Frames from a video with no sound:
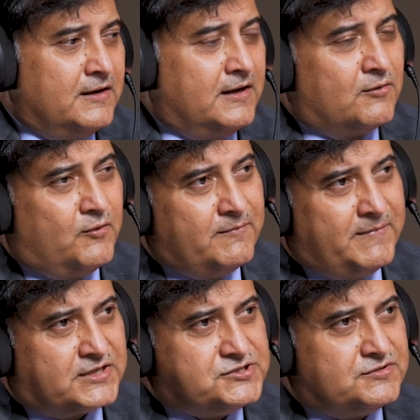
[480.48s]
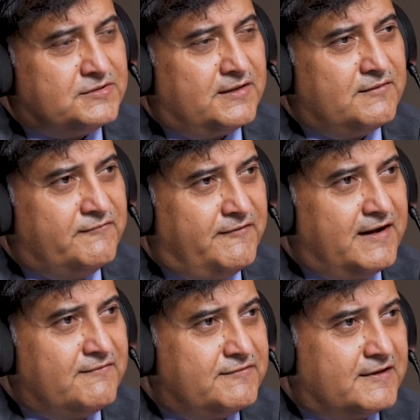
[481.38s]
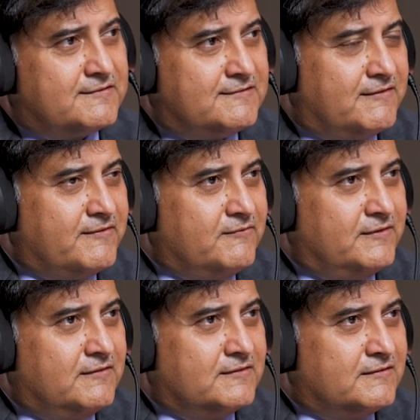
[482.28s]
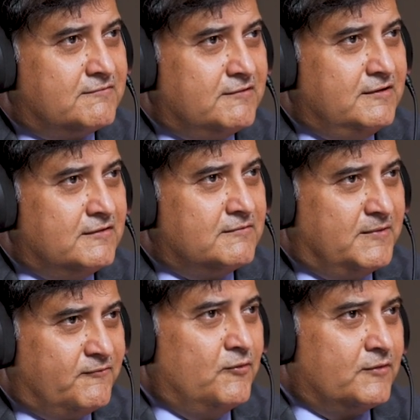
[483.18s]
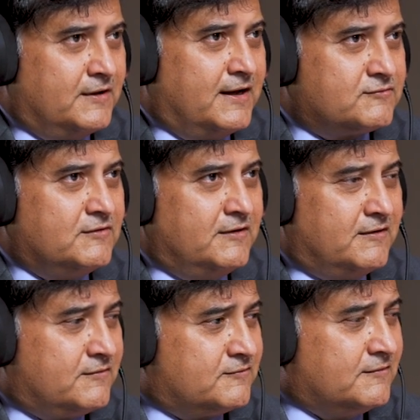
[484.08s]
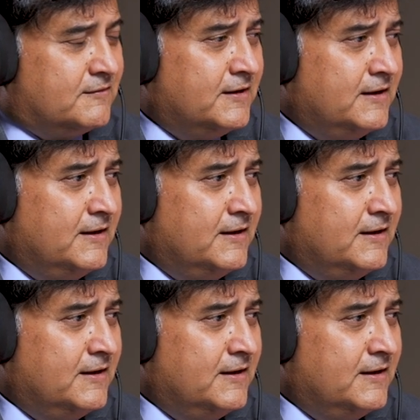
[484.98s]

Now, going back to 2005, 6, 7, these are the 3 years before the actually recession